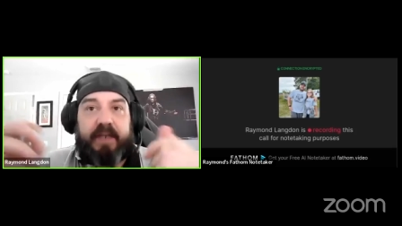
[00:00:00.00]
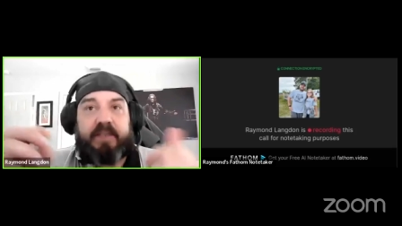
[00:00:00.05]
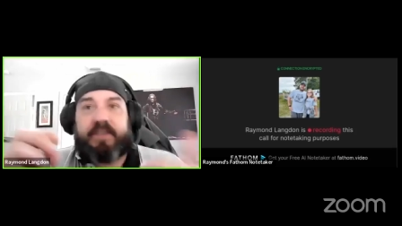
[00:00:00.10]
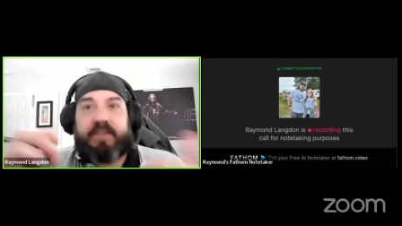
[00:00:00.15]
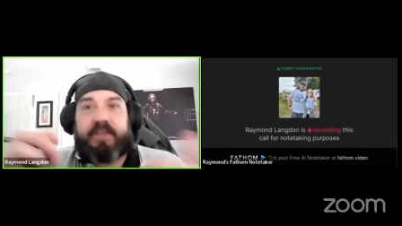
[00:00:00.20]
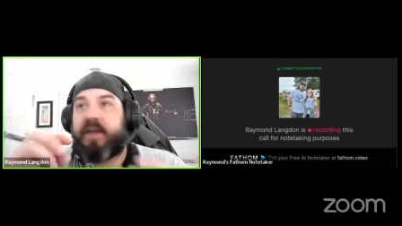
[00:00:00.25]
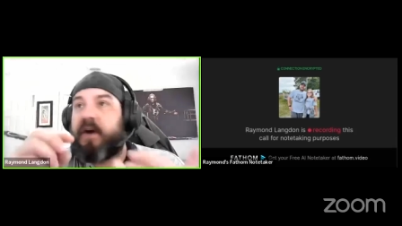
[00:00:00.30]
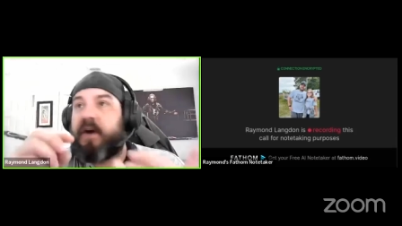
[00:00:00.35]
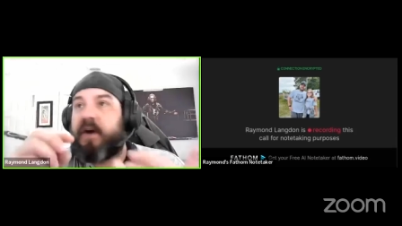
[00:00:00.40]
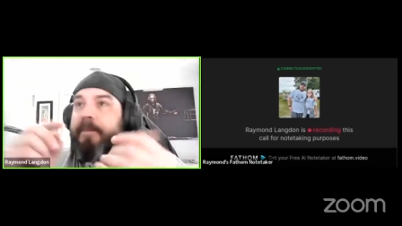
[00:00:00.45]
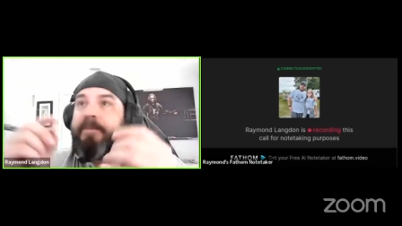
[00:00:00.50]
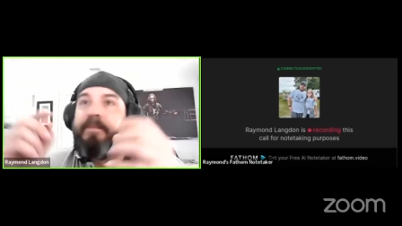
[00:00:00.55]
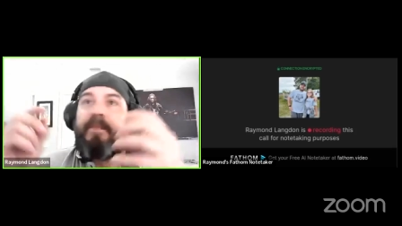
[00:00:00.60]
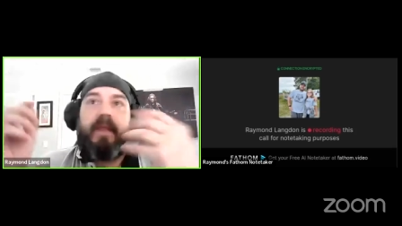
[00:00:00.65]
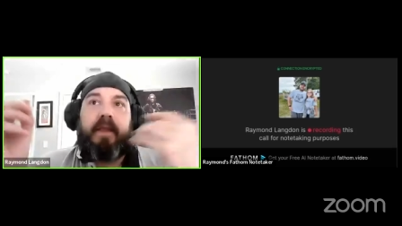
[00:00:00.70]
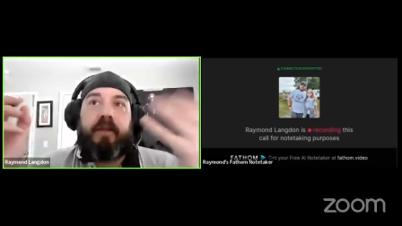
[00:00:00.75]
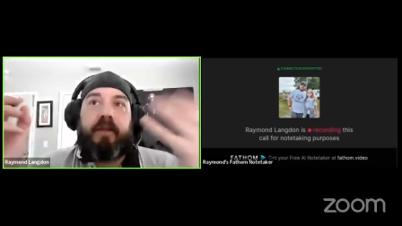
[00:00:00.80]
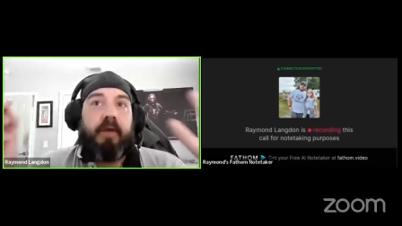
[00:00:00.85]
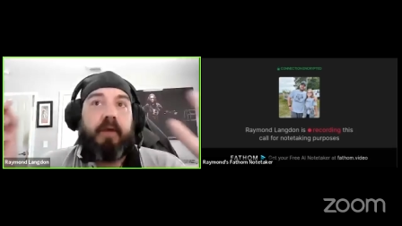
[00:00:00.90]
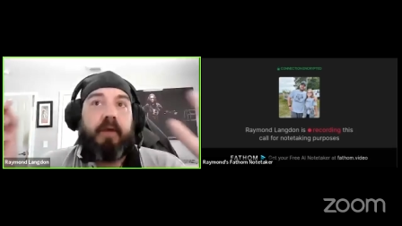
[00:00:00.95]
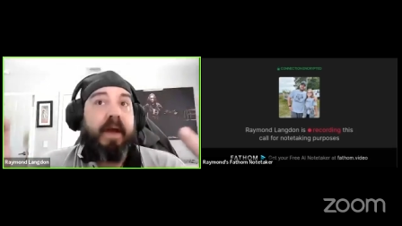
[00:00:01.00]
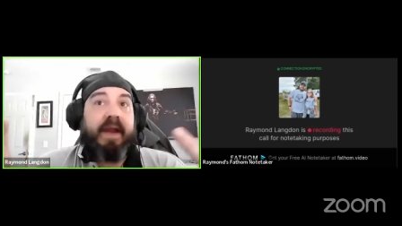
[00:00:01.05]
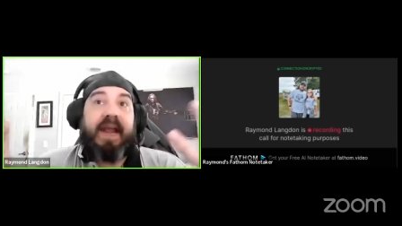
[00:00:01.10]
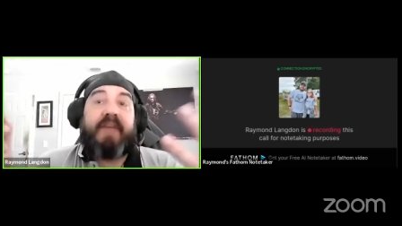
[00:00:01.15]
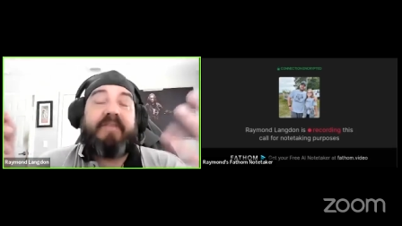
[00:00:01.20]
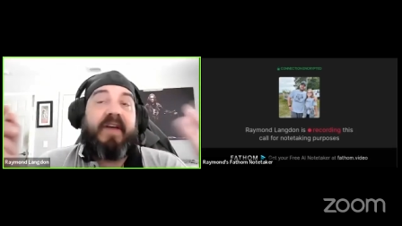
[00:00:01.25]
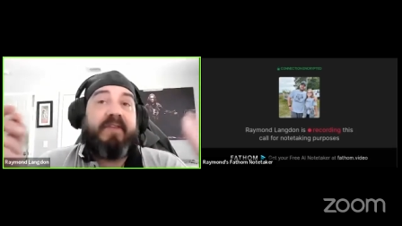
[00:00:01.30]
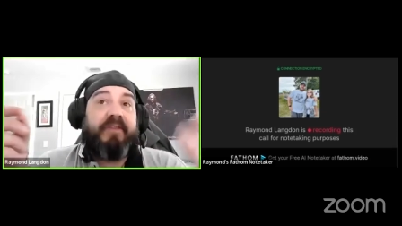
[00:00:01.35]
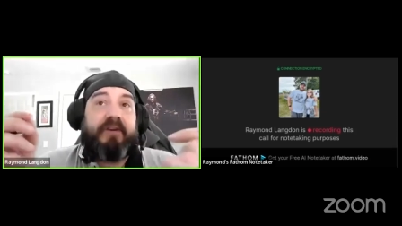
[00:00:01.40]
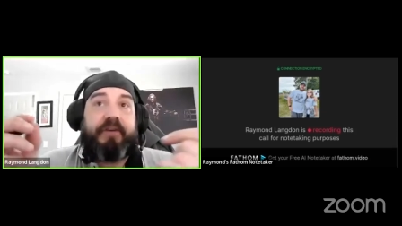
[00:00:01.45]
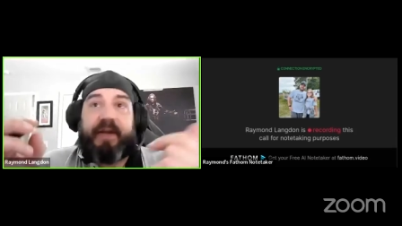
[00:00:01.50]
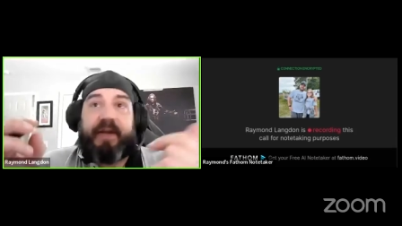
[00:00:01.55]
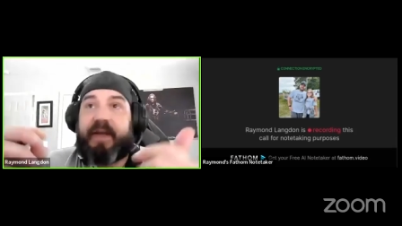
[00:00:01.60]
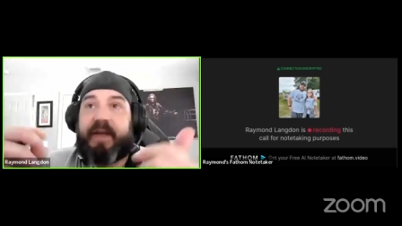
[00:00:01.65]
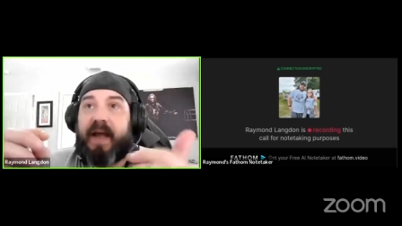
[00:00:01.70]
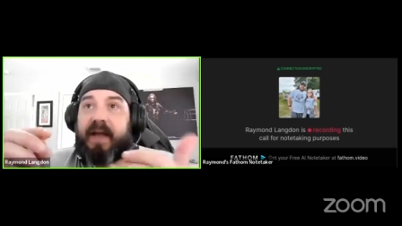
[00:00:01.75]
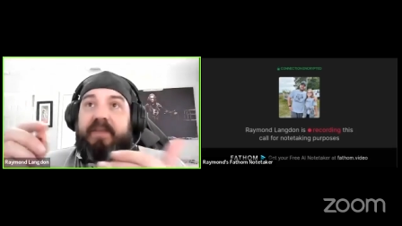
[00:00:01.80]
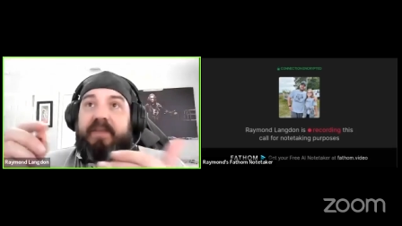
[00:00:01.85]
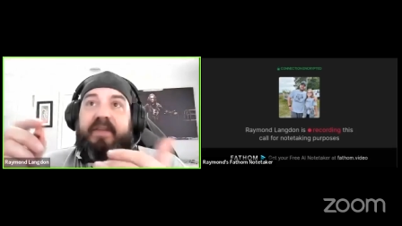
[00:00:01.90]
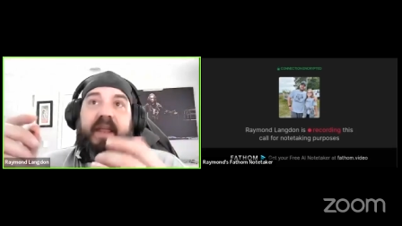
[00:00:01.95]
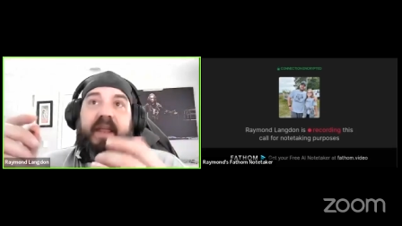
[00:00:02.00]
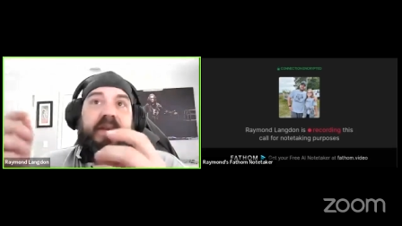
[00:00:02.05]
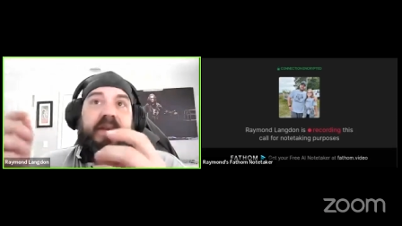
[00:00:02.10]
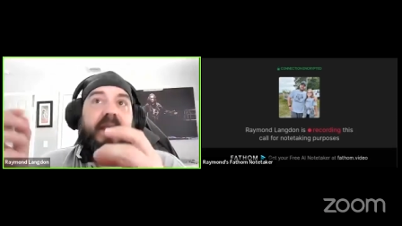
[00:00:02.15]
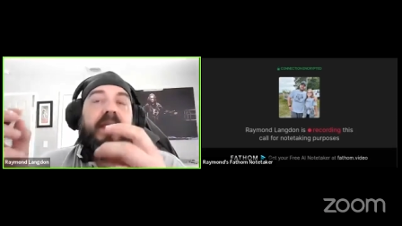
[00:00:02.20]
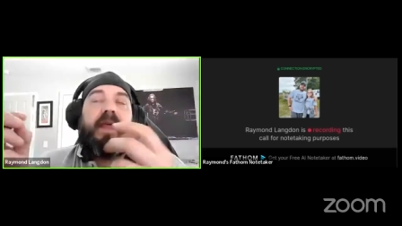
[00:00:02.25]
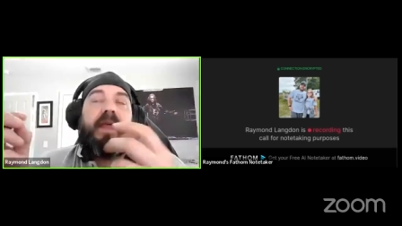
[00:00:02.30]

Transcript: So you might have evergreen content